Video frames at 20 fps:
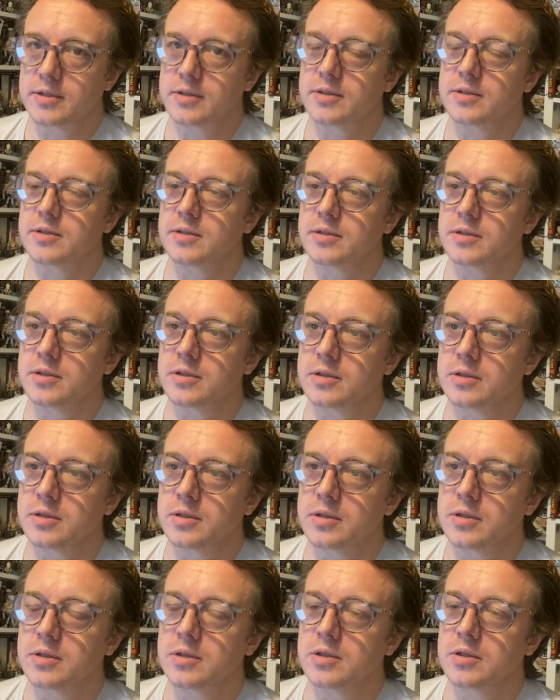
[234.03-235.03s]

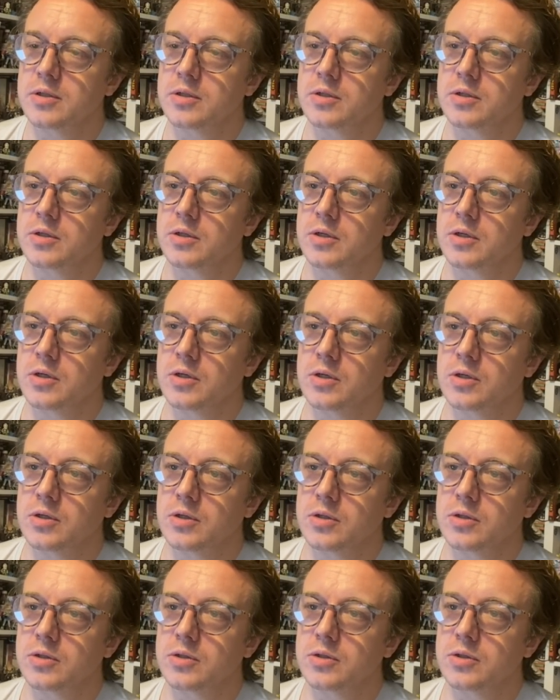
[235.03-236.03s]

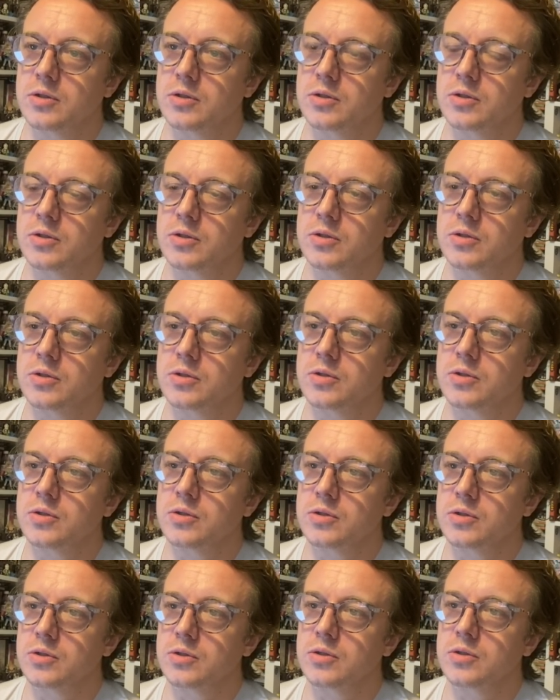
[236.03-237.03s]

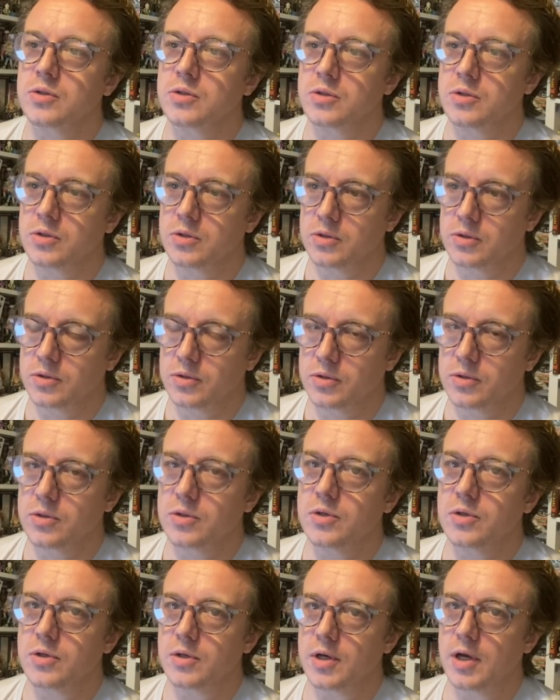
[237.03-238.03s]

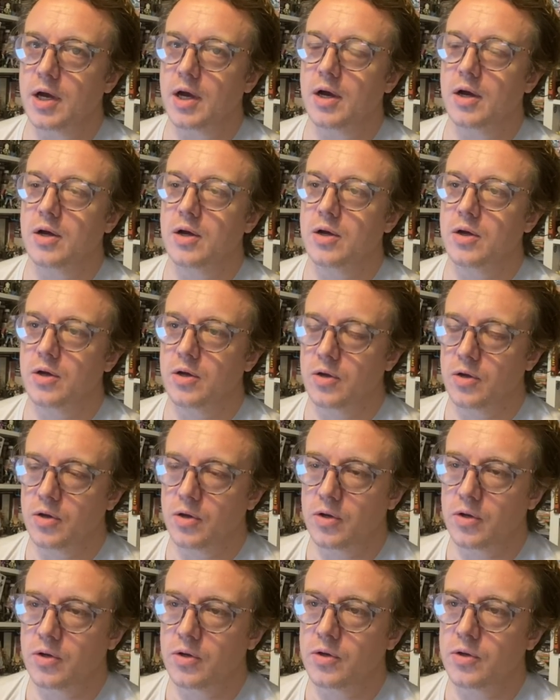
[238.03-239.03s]

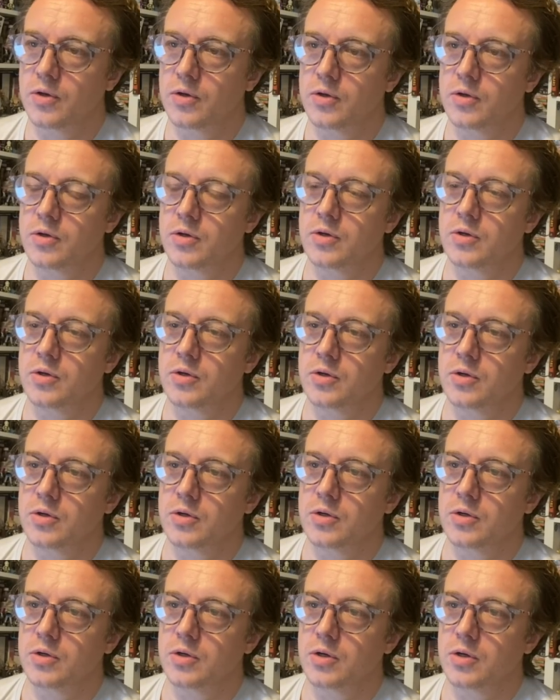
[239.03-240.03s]

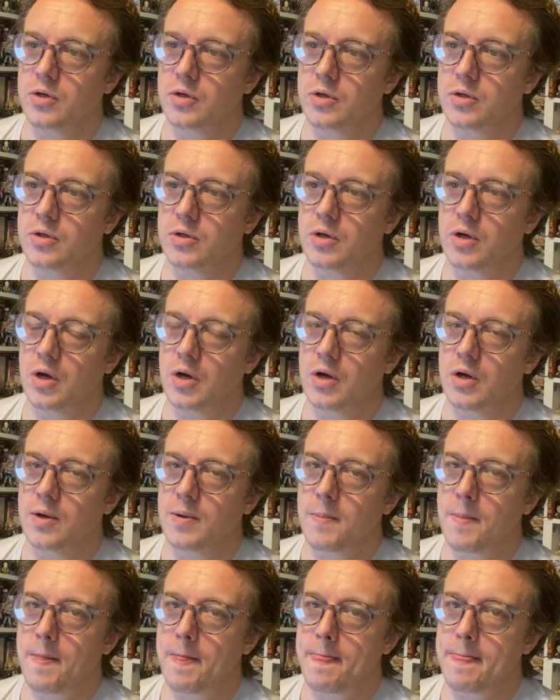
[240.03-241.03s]

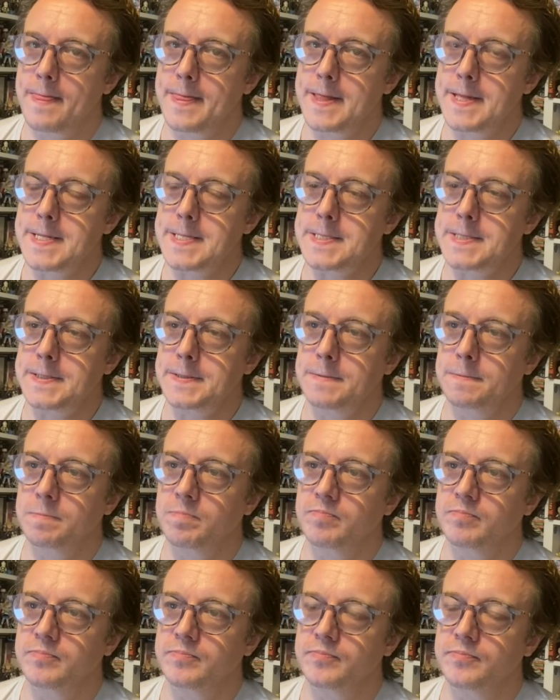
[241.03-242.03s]
(not speaking)